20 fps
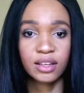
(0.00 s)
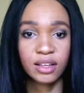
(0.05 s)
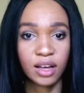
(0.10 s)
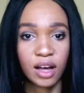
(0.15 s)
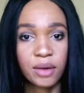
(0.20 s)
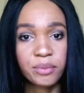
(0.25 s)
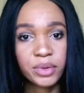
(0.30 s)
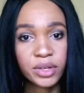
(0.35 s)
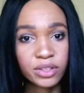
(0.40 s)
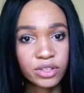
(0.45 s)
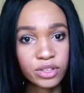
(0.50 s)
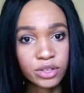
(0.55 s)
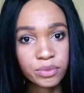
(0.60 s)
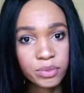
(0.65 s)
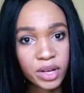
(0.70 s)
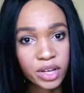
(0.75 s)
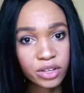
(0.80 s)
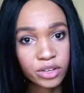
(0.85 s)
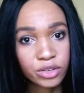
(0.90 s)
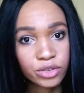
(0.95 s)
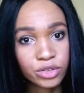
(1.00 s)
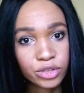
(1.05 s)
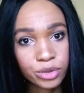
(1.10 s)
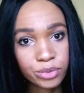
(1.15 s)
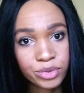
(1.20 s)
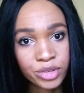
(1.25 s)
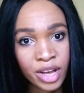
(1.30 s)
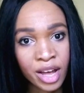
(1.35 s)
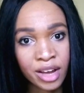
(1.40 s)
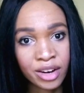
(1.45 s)
coming to my
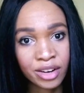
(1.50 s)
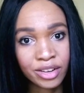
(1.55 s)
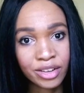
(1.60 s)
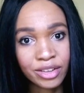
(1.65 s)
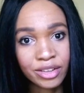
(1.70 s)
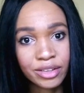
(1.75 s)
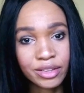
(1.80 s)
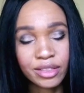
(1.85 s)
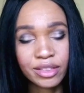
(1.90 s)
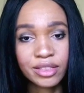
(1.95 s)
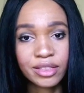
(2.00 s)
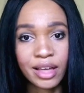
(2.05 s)
YouTube channel,